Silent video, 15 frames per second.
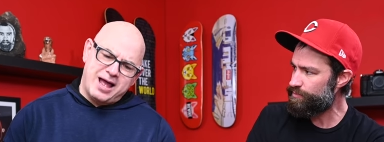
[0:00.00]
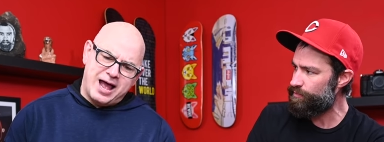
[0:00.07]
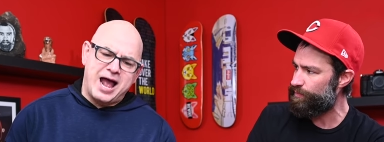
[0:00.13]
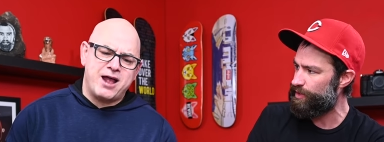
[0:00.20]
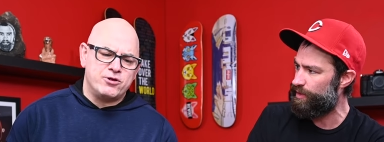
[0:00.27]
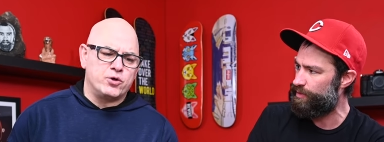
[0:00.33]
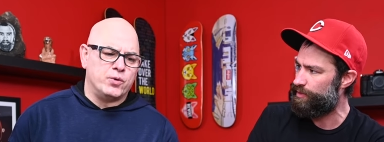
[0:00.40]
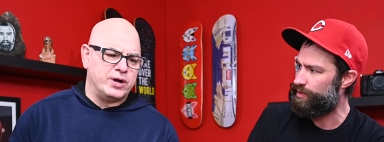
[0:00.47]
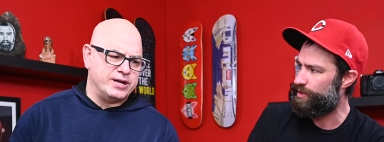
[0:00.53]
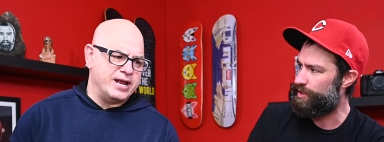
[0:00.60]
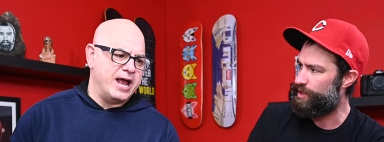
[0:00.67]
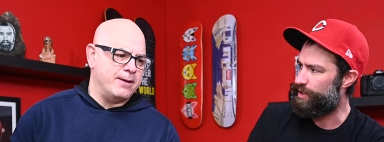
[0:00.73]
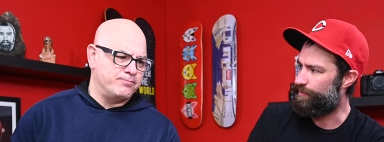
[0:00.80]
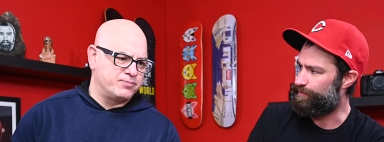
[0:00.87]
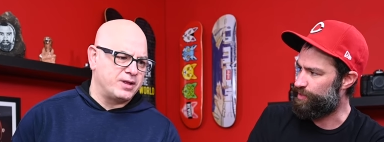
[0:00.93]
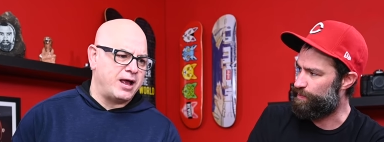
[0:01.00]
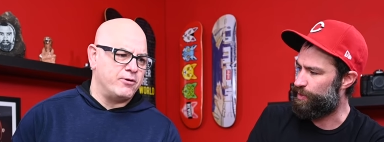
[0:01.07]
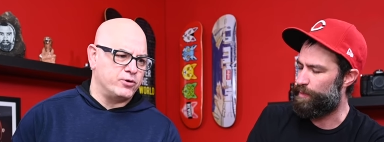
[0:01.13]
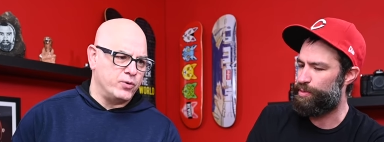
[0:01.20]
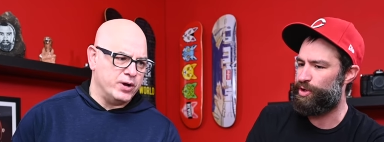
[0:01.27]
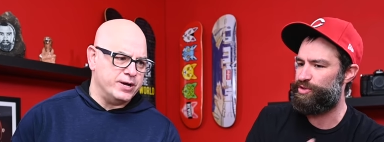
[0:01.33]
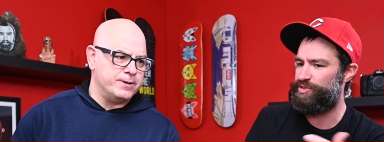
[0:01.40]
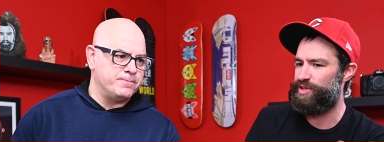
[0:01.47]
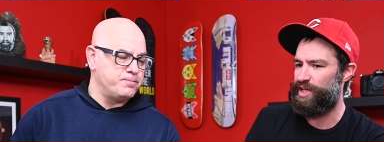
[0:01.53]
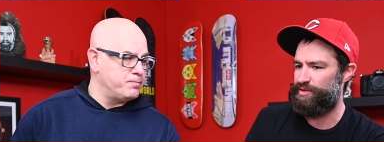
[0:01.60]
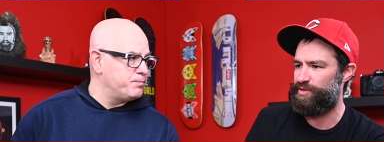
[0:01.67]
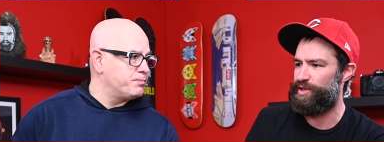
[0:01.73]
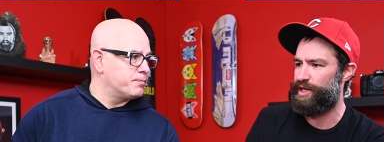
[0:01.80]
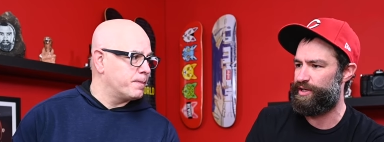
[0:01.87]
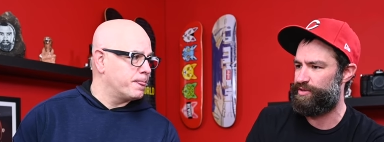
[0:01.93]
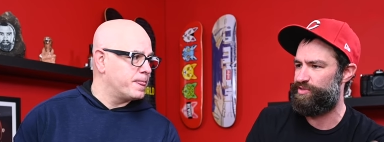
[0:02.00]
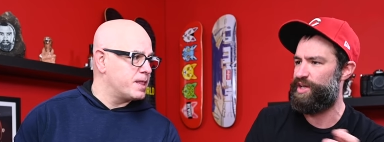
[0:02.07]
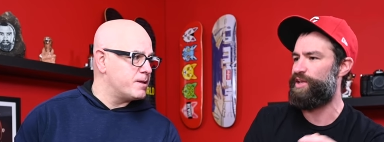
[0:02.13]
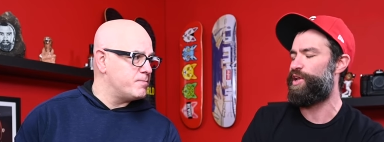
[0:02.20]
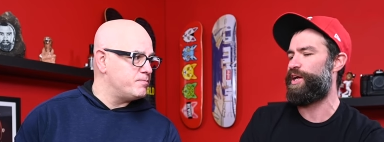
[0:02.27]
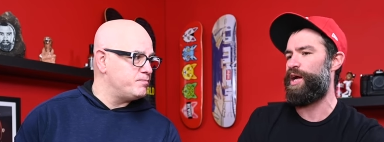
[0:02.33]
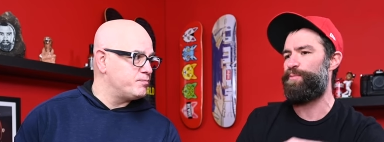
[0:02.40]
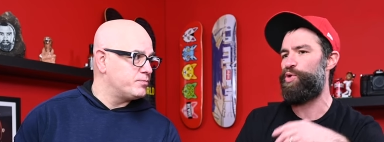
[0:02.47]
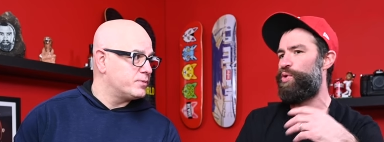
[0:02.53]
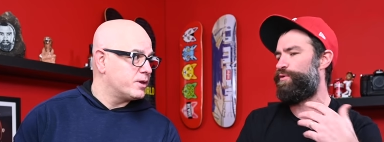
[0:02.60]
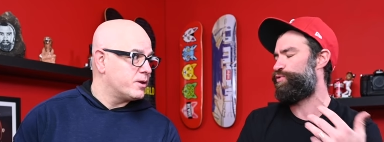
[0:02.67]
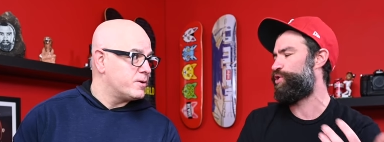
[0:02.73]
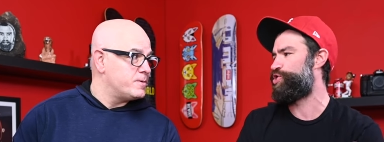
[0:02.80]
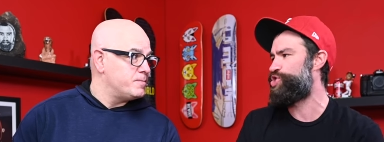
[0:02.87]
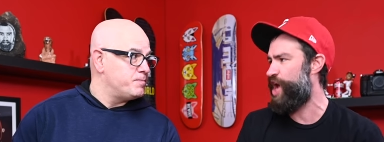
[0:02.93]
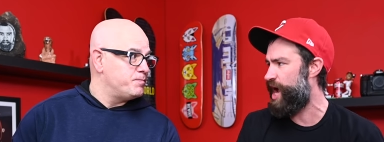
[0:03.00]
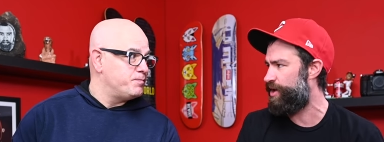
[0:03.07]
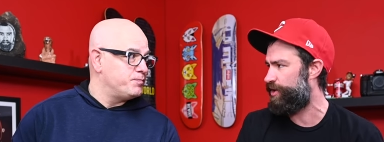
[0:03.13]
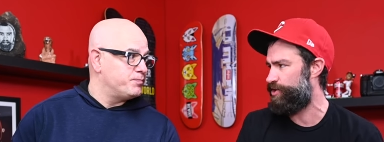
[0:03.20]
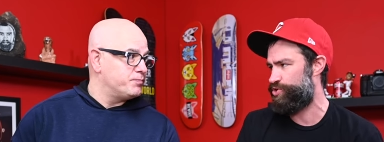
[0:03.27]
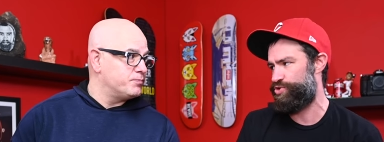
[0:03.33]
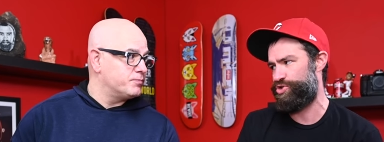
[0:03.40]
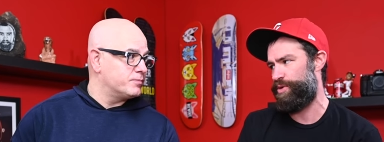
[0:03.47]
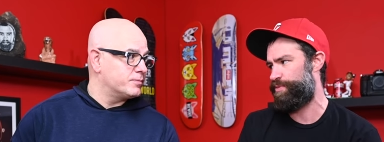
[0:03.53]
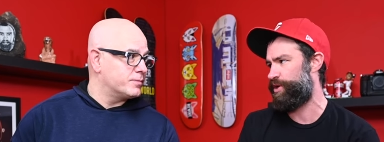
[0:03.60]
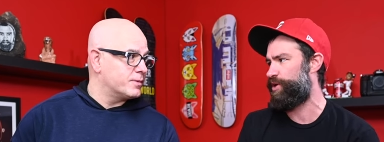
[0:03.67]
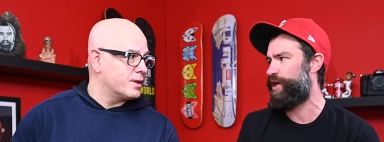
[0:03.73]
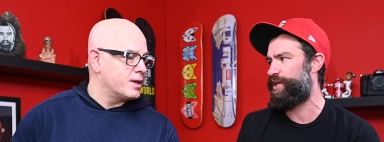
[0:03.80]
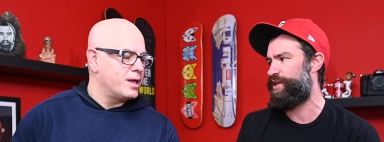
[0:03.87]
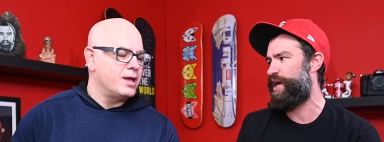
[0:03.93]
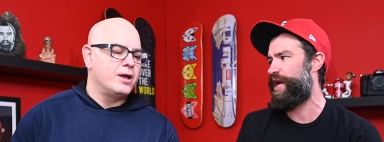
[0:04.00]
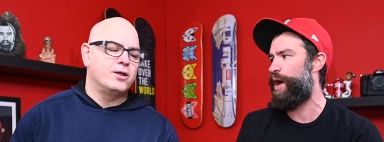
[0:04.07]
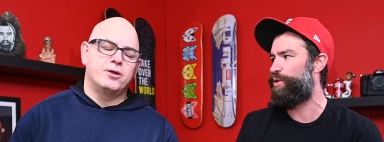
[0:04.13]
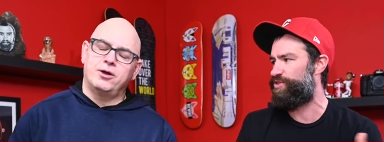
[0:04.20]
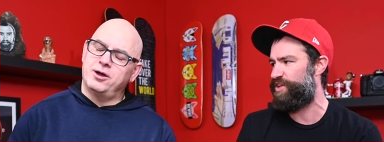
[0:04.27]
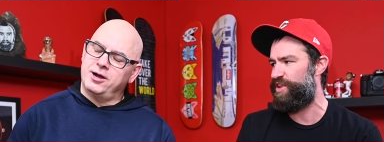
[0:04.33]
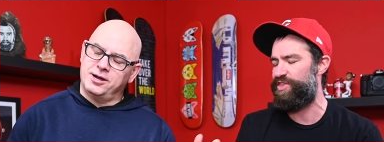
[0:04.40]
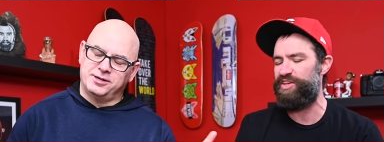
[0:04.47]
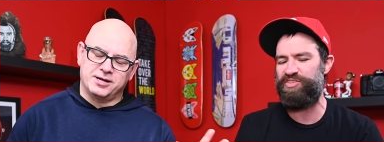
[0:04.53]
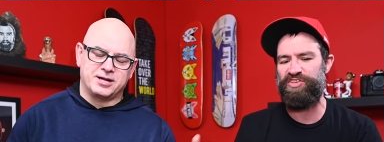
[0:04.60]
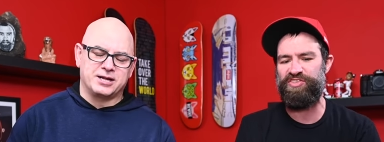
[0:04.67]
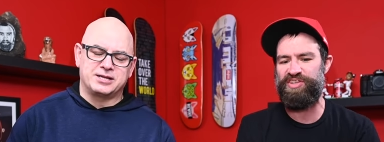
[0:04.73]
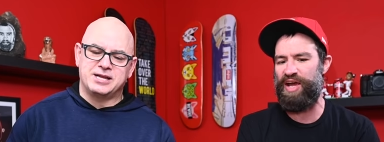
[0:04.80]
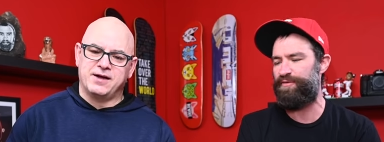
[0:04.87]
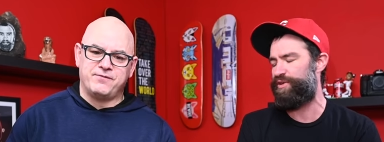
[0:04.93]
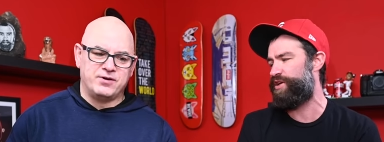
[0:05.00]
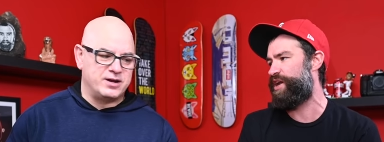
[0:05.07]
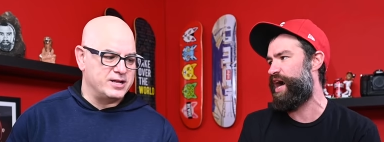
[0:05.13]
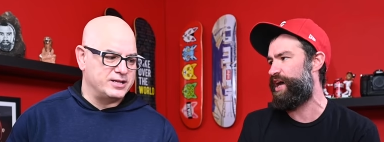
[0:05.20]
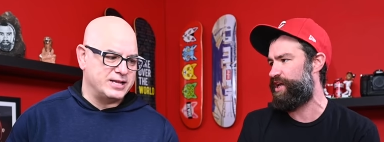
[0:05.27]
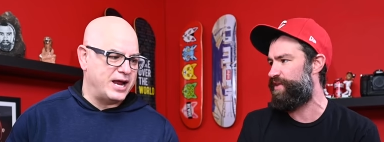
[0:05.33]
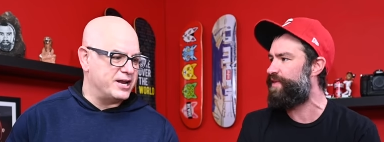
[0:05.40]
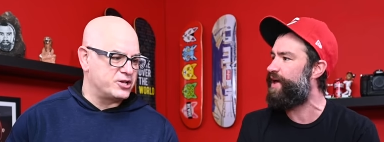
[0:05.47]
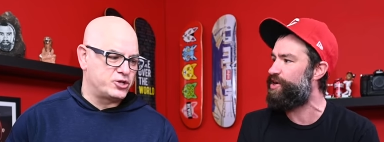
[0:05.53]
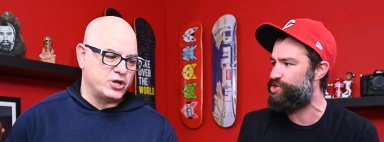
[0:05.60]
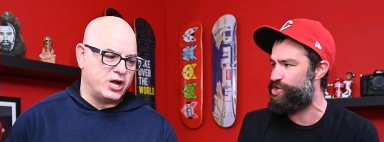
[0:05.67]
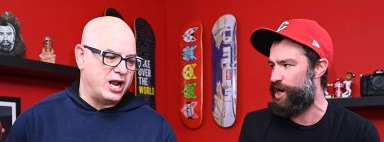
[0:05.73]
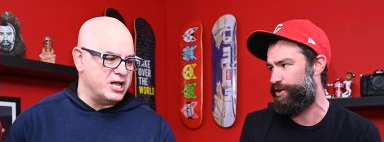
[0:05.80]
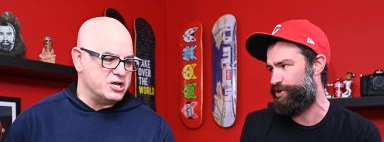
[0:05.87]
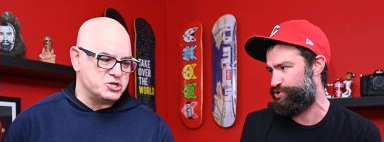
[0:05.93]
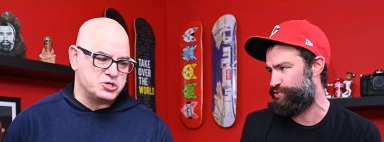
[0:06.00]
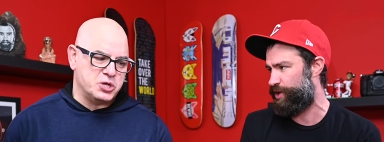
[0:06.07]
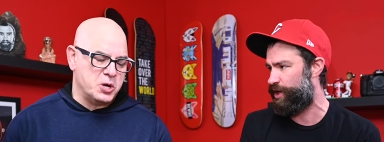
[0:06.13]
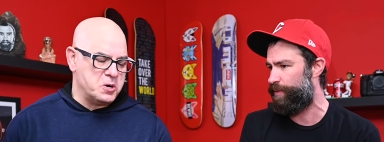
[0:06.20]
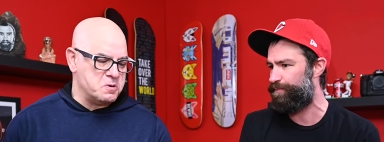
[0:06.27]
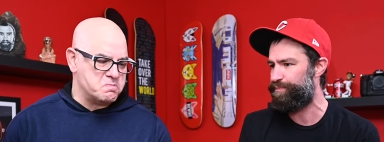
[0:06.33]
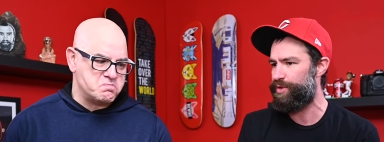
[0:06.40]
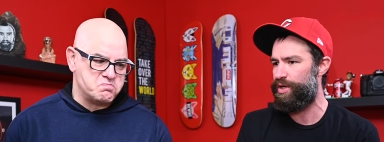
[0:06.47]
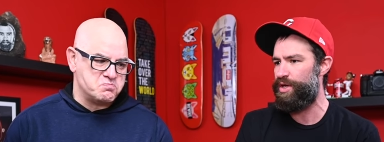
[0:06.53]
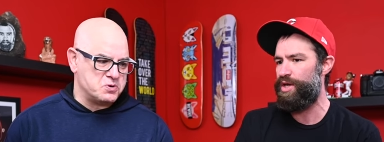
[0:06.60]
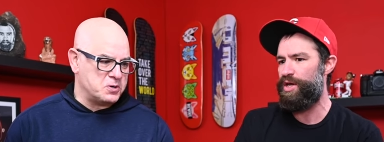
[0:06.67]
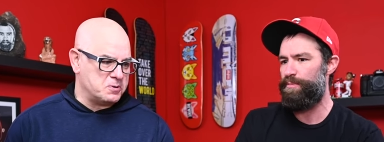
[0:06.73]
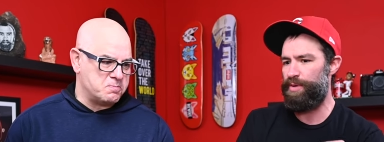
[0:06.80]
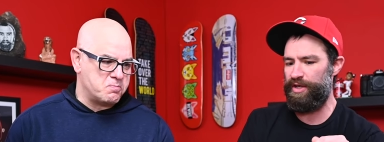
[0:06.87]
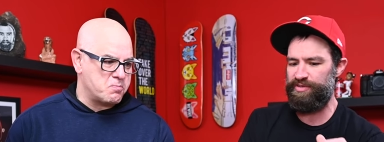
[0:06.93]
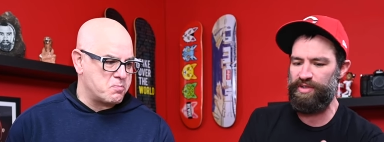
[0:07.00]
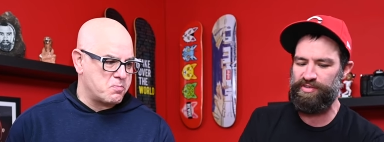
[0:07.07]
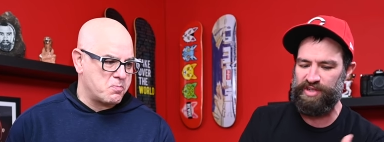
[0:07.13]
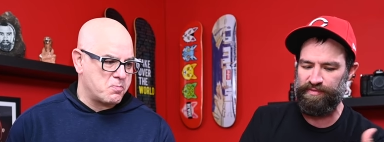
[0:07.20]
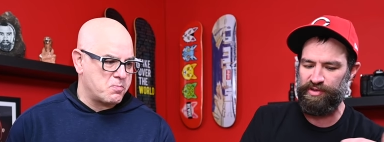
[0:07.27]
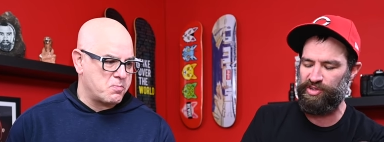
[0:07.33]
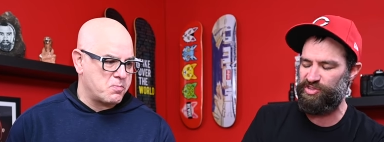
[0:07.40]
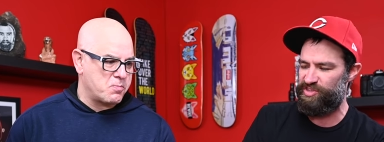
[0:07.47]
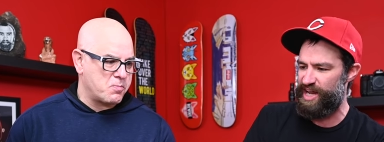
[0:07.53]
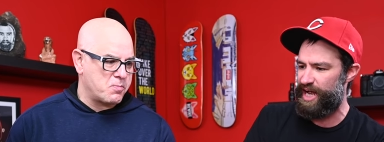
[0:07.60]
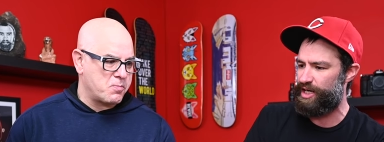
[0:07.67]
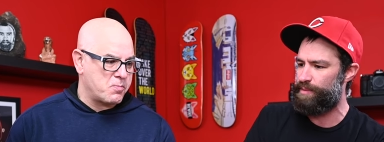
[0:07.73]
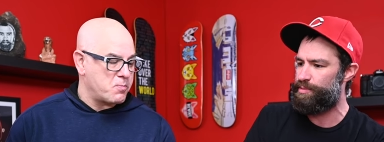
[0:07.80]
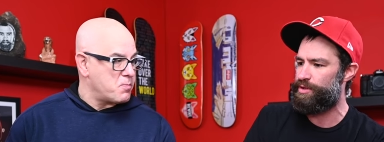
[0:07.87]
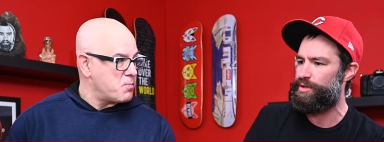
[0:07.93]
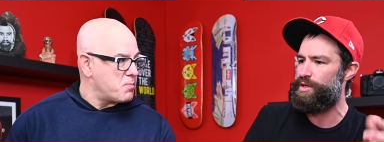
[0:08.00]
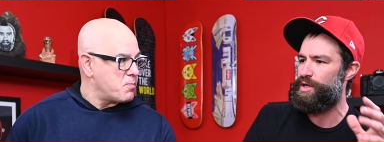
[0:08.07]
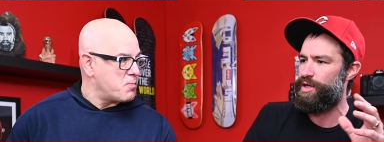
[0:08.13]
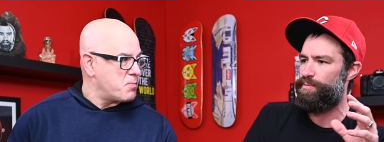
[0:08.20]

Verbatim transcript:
Speaker 1: I agree. Yeah. But a person that like say like I'm going for a challenge or something like that, I would say uh, this is definitely, definitely not in that challenge realm. No, no. But I say it's definitely snackable,